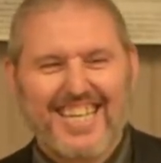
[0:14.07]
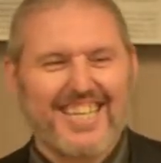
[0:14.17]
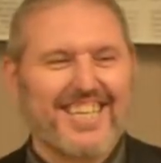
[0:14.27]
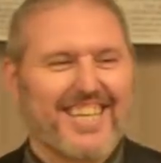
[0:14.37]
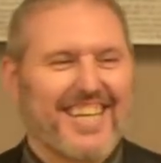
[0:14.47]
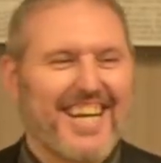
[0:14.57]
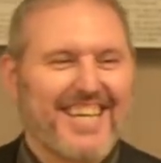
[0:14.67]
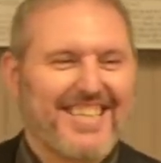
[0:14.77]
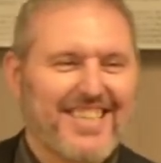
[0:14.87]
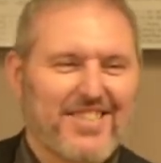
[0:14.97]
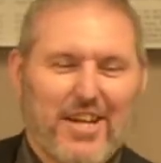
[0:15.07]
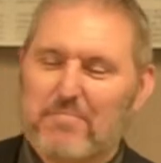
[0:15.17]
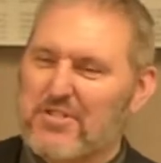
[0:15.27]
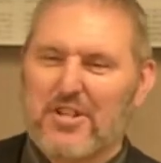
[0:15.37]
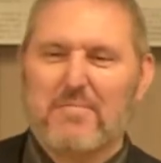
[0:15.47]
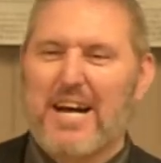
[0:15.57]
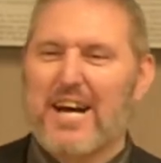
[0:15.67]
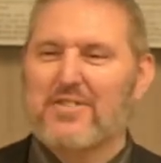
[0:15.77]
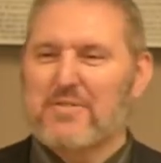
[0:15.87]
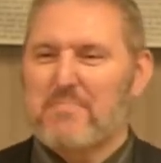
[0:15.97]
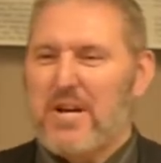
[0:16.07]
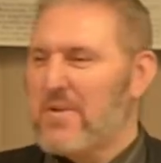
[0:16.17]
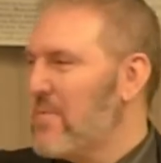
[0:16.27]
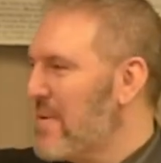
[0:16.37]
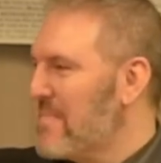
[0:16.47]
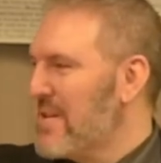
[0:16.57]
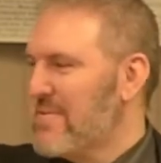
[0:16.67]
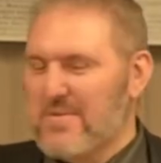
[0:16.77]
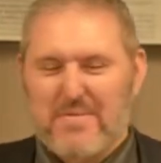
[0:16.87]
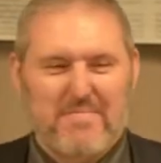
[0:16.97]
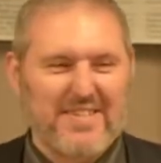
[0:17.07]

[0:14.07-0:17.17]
Lee would get an idea. He's like, I'm selling my house and buying one big room.